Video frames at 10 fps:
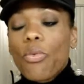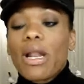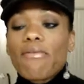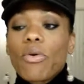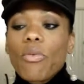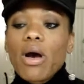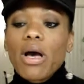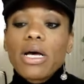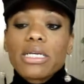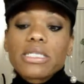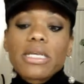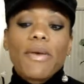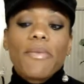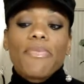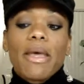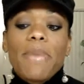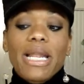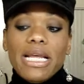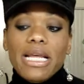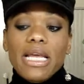whatever it was,
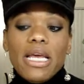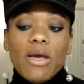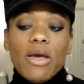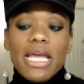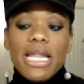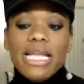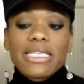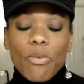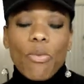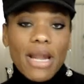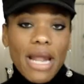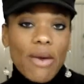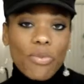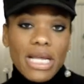but it isn't what I